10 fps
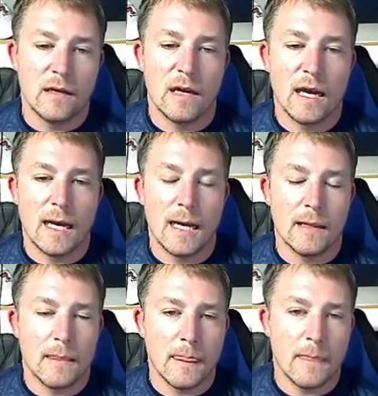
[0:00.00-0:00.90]

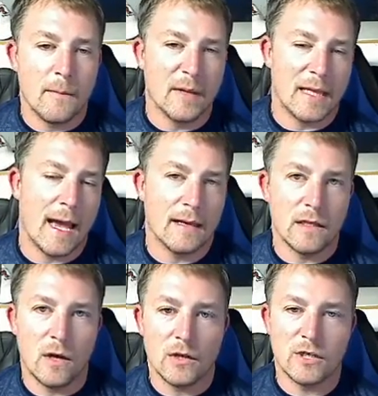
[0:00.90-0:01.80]
But that, you
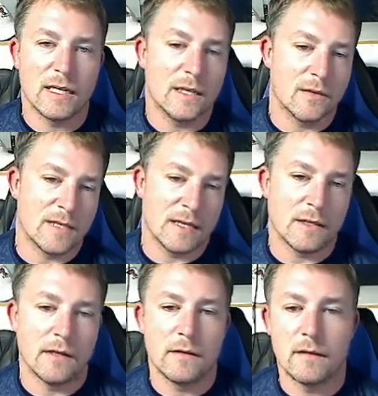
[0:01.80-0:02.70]
know, I'll try to get those out
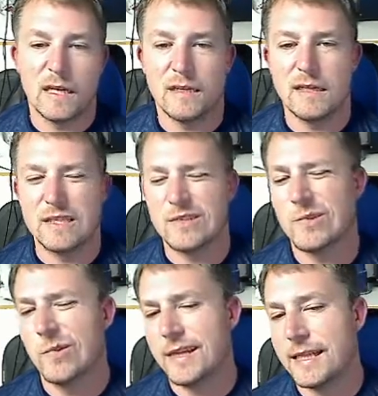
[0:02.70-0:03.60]
there as
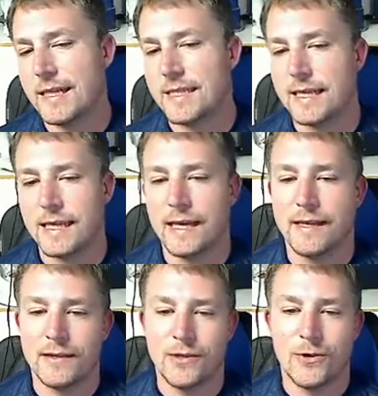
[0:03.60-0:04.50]
quickly as I
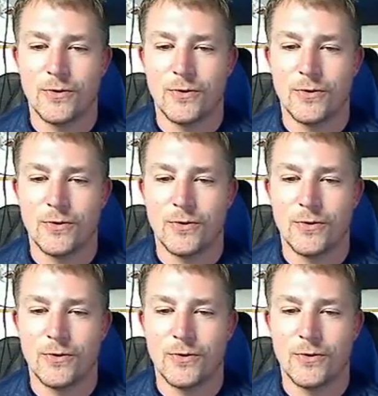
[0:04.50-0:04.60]
can, you know,